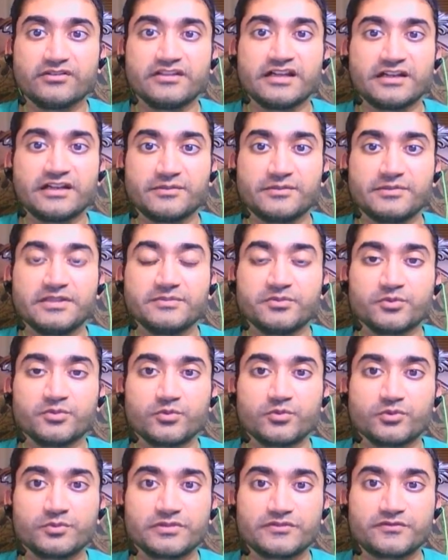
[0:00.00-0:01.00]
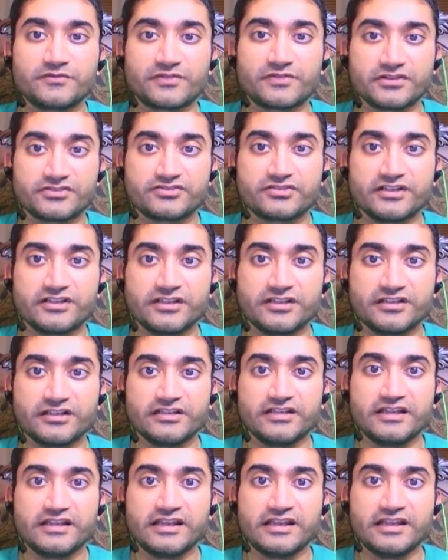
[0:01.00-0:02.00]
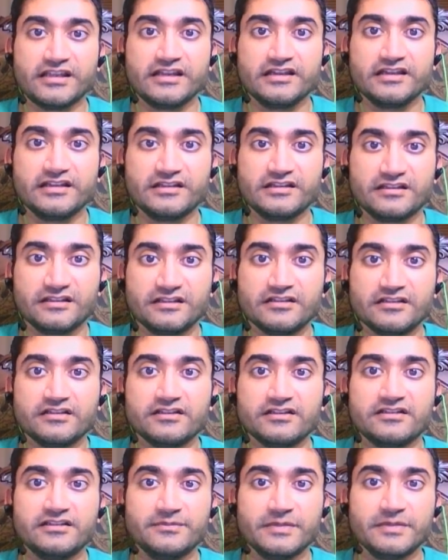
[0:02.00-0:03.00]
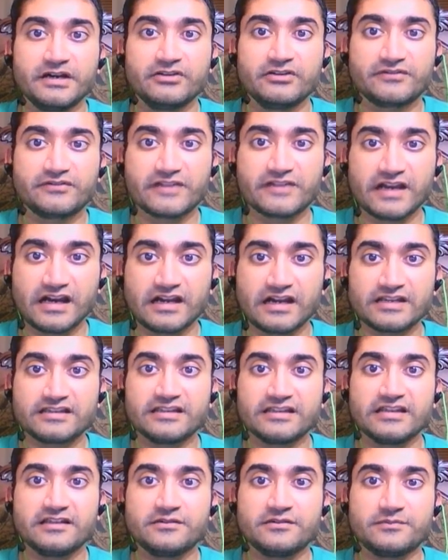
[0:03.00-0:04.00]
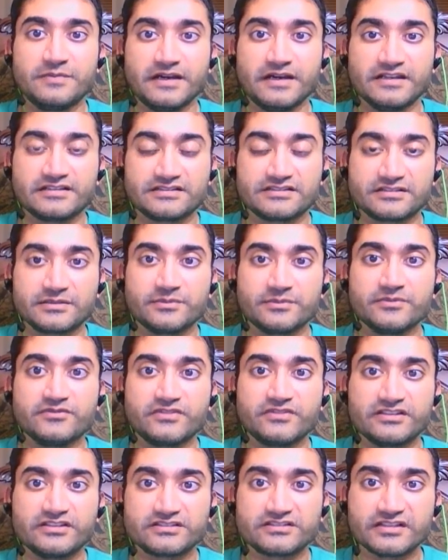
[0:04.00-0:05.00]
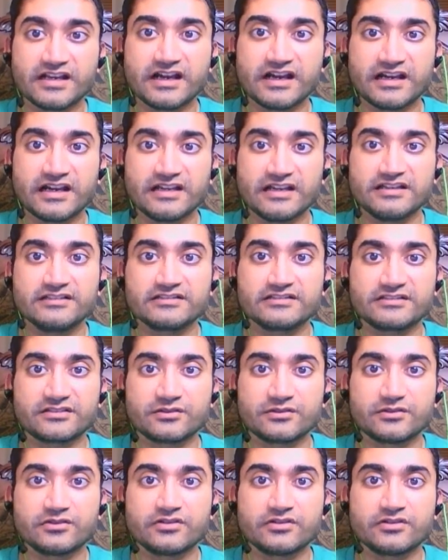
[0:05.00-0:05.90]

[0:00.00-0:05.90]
A lot of people will be frustrated, and the amount of content by some of these guys